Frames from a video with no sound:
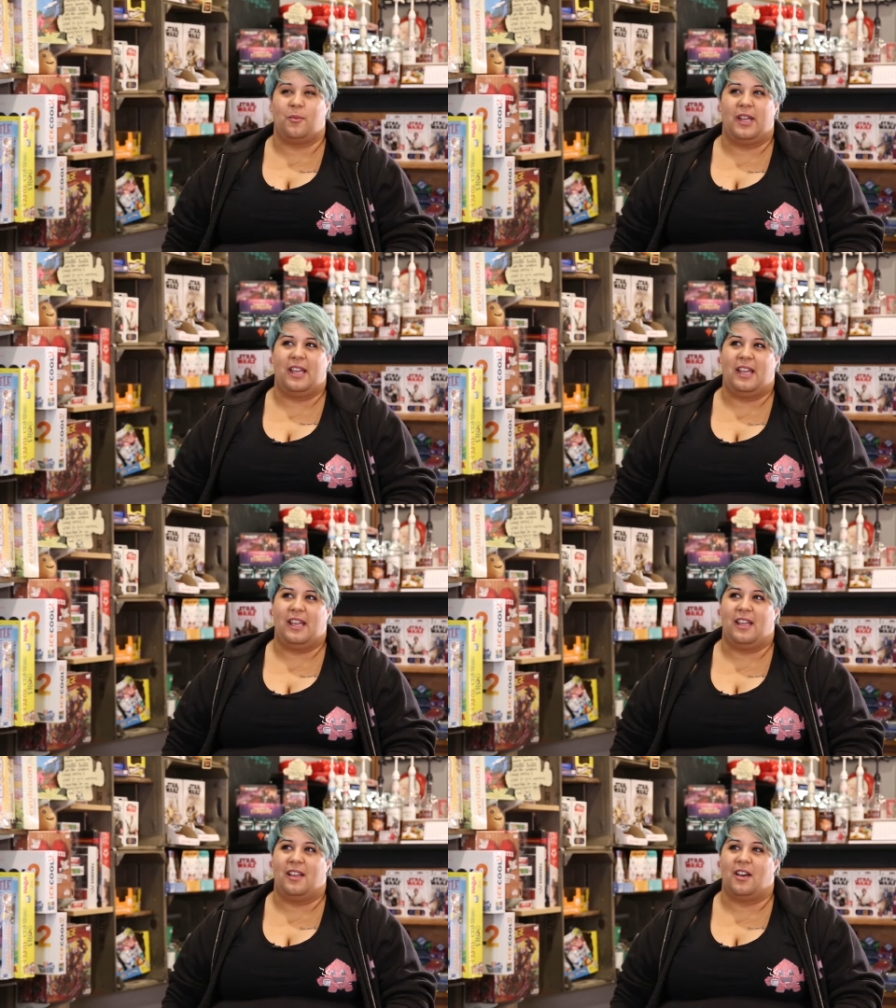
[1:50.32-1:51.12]

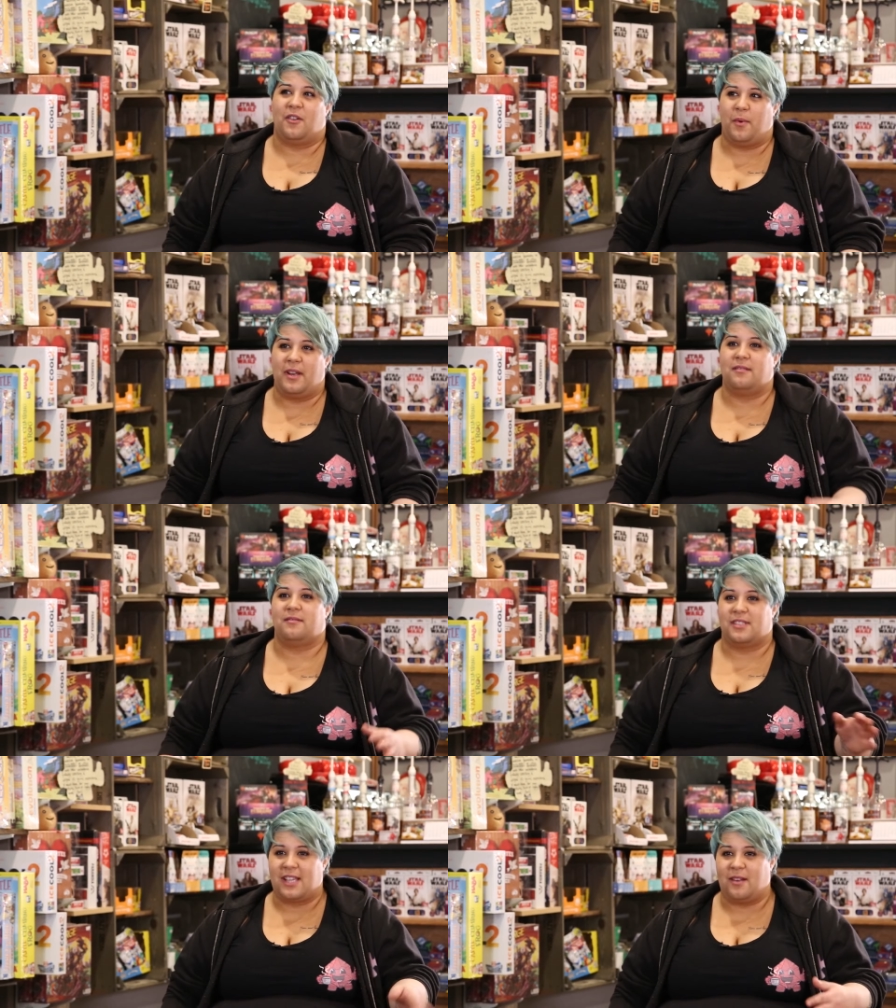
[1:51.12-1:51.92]
We kind of
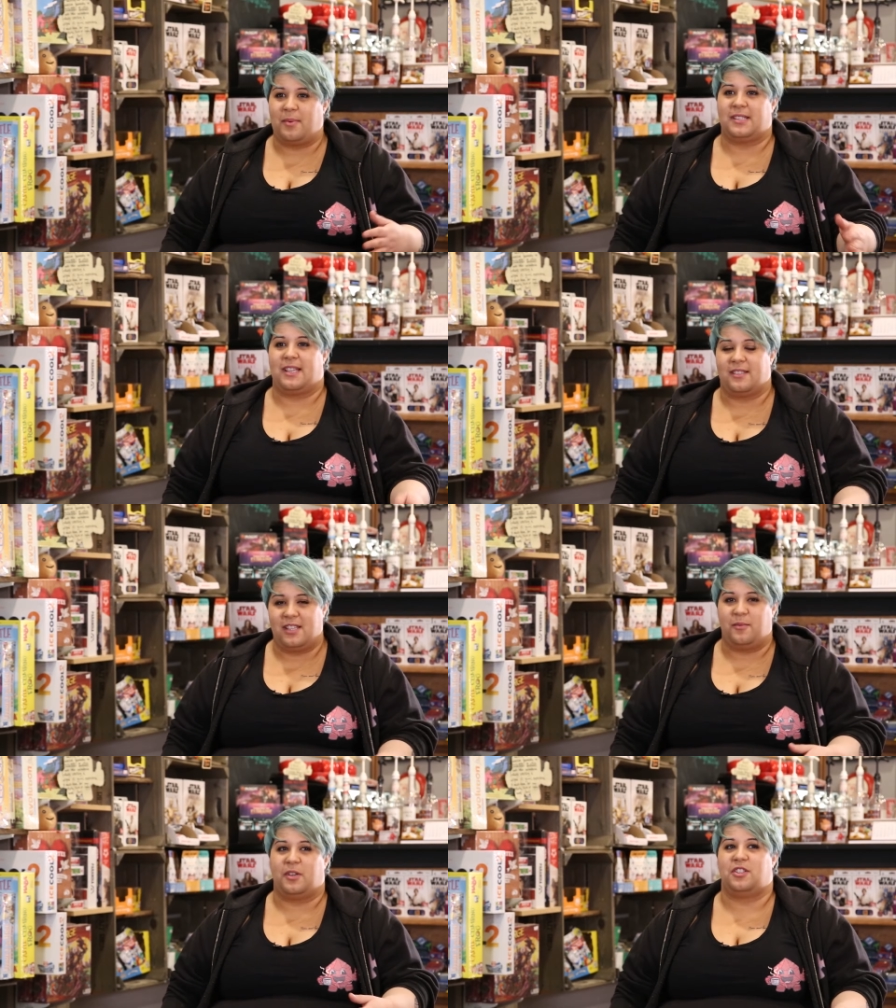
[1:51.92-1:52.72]
went, scouted place out,
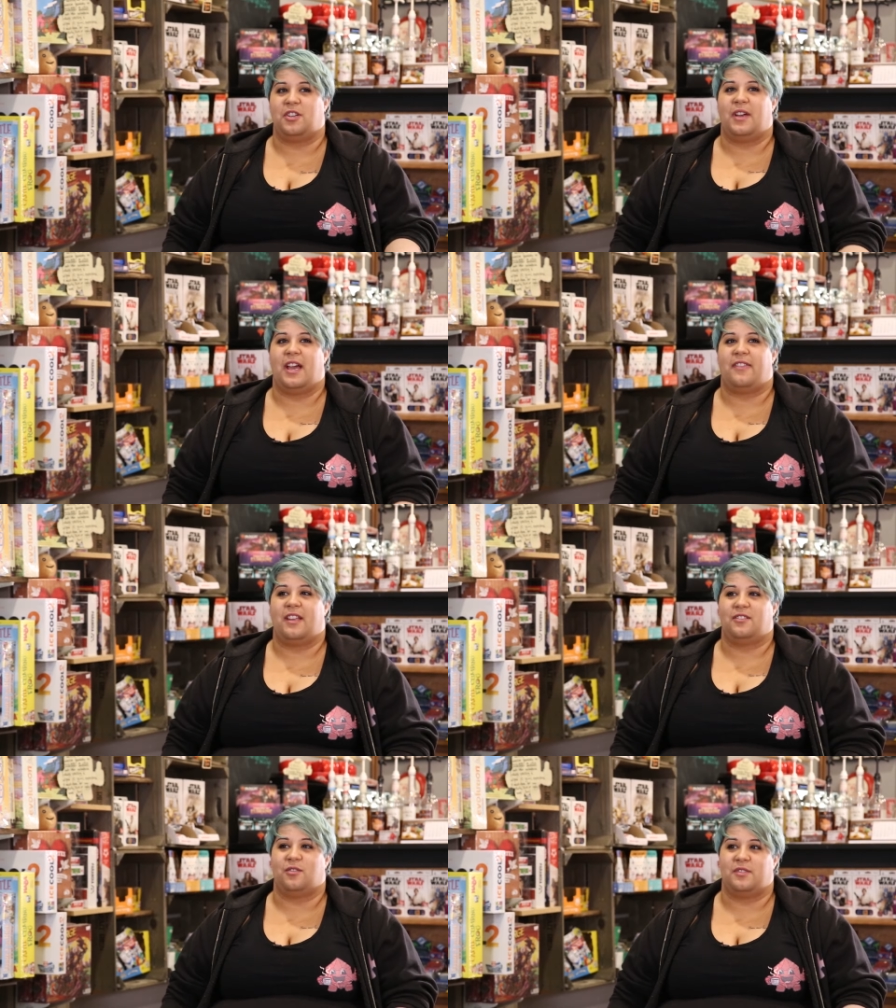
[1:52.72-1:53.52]
see if we could do it, and
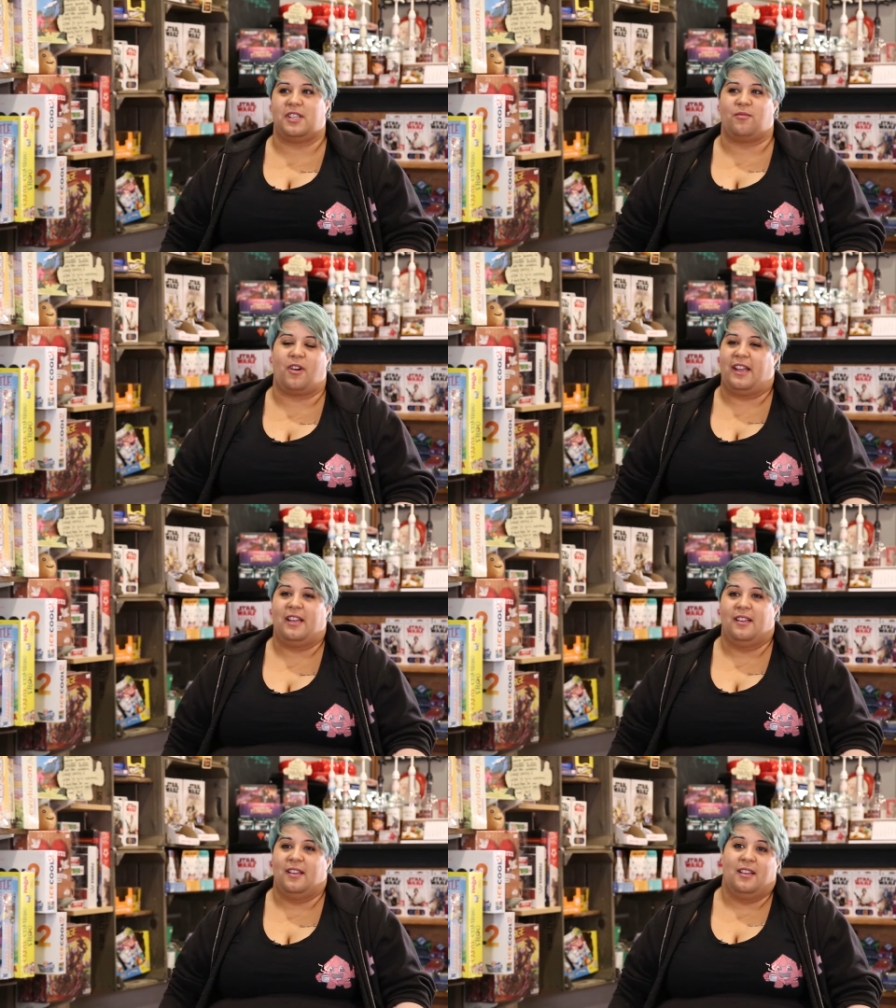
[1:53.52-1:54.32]
then sort of said, right,
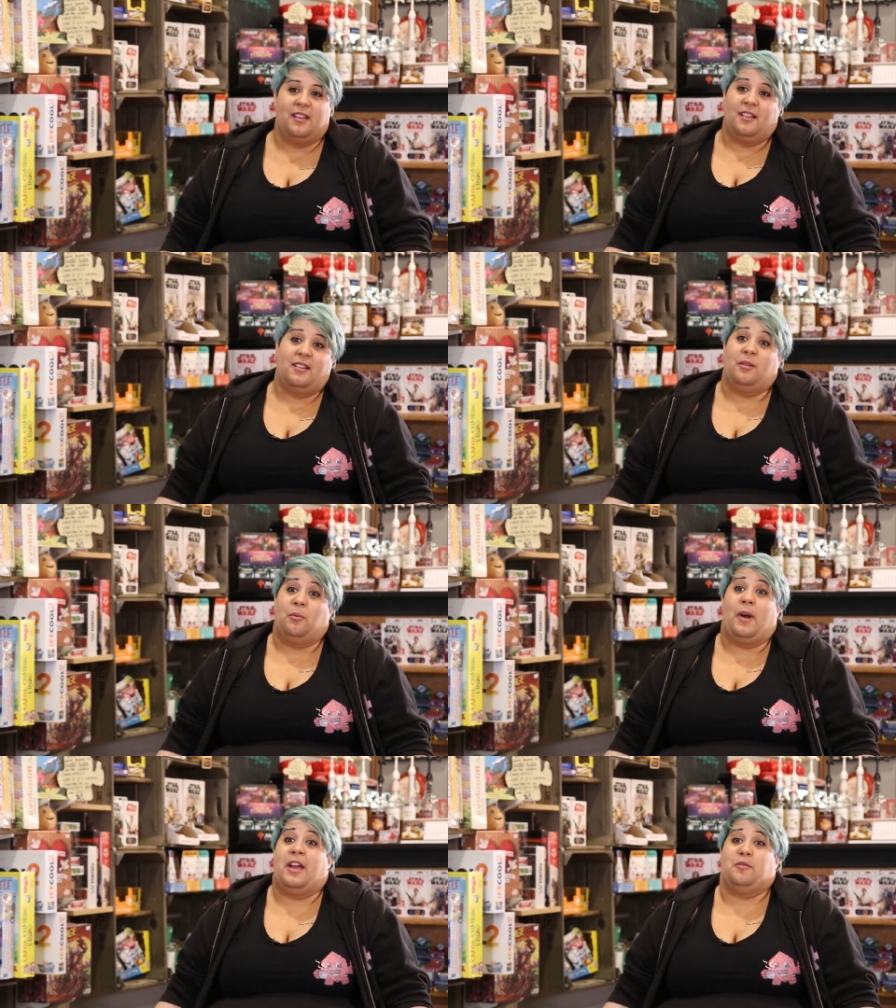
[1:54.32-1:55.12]

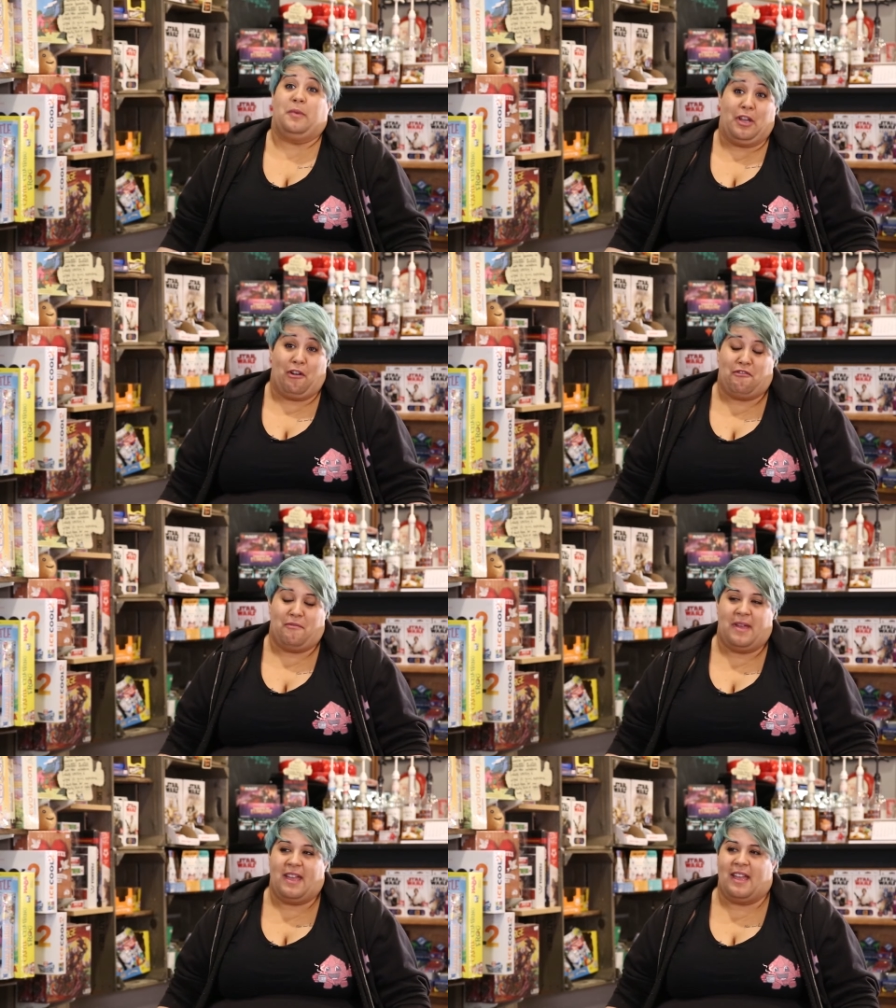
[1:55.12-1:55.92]
where do we go
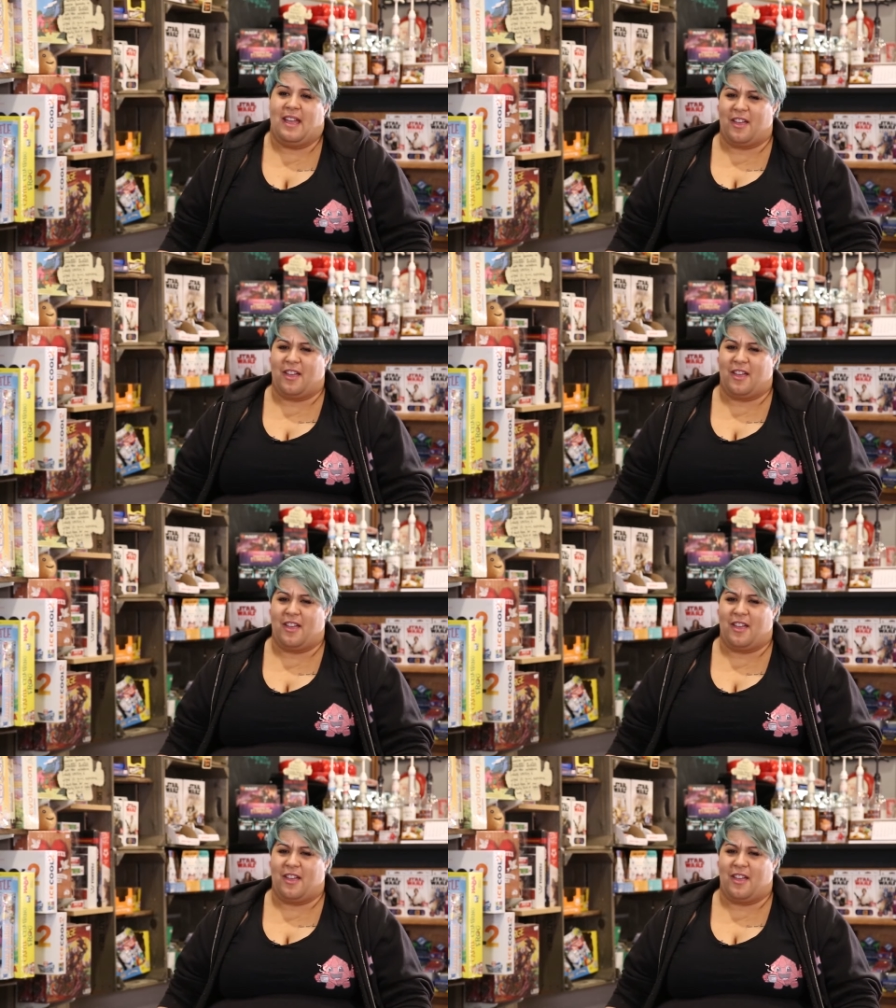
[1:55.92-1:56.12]
from here?